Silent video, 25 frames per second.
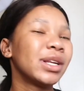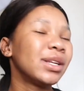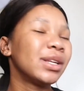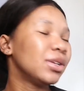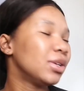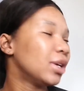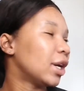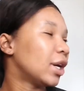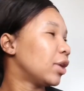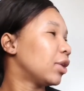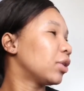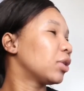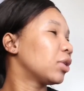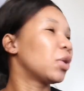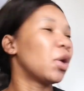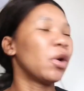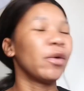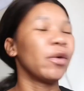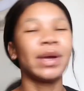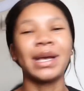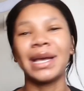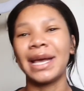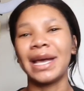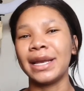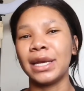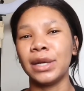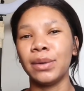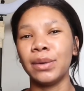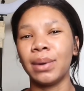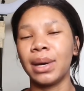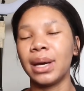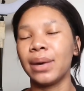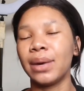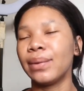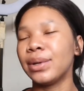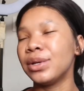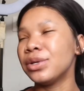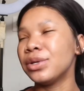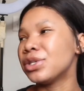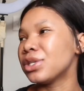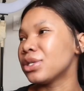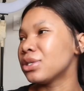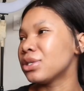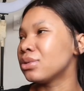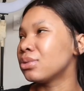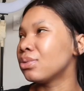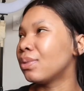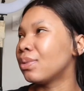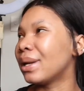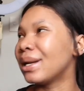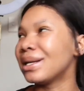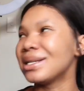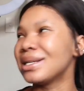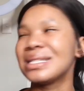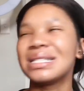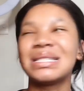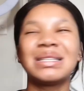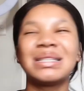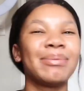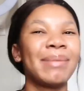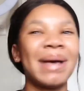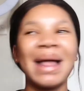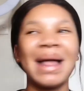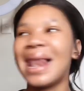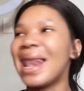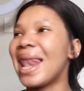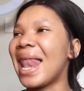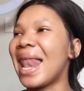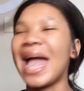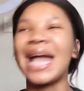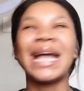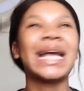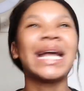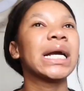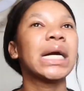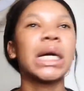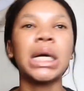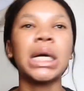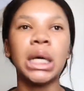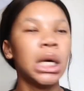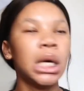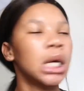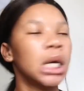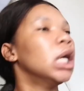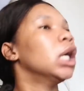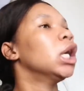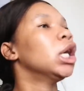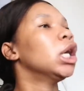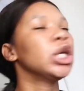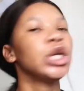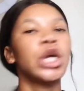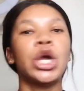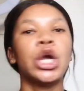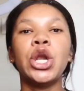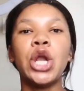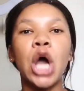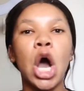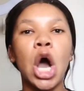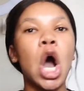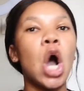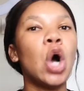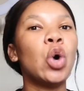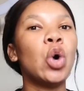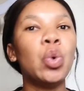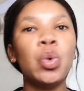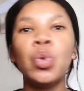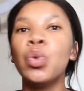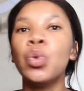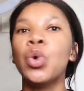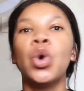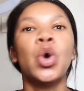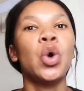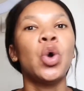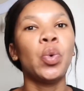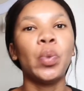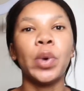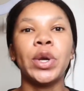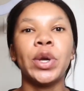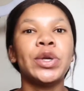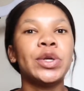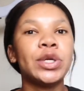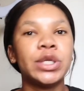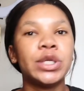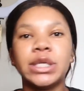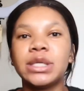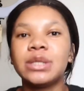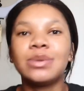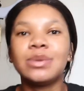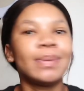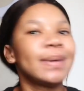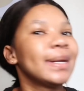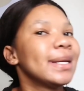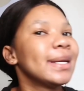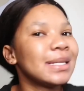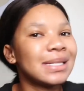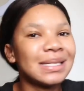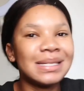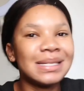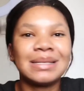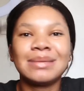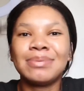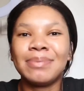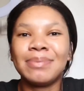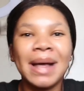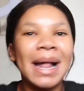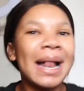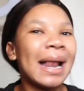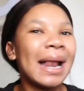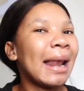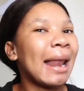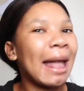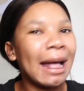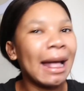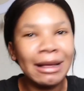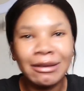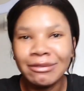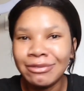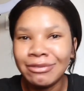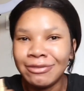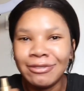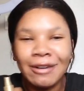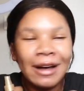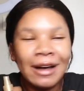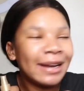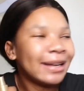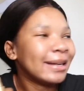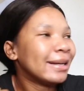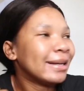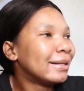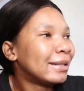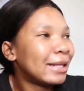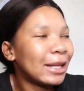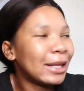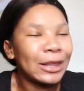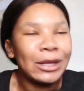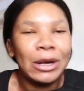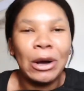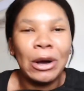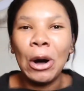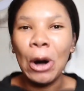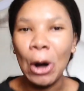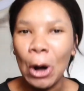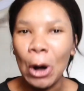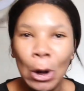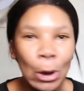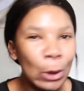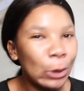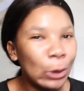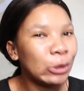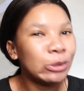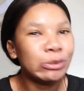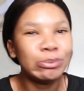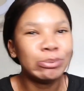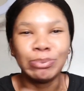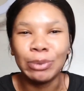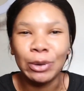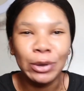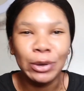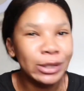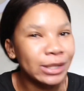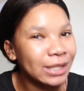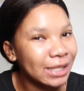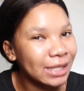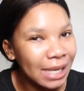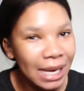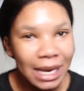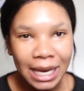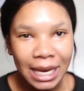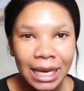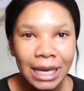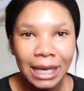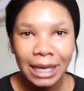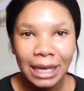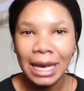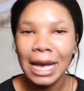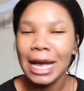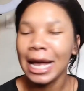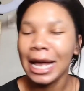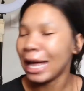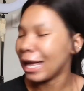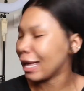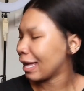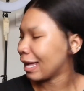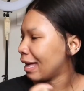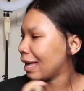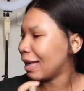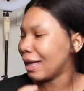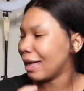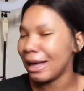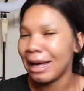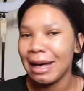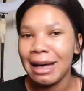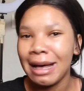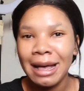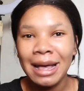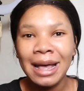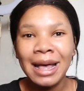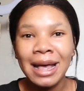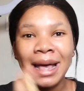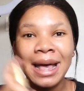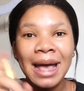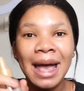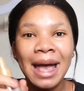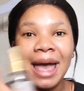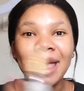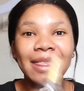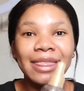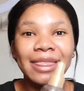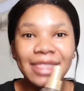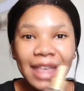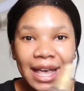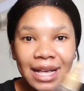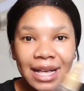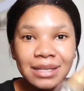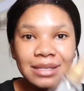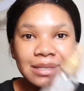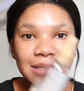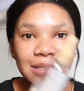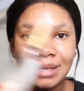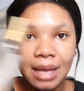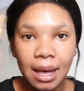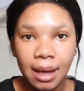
you're not going anywhere, when you just wanna smell like, you know, when you just want to smell like vanilla the whole body, this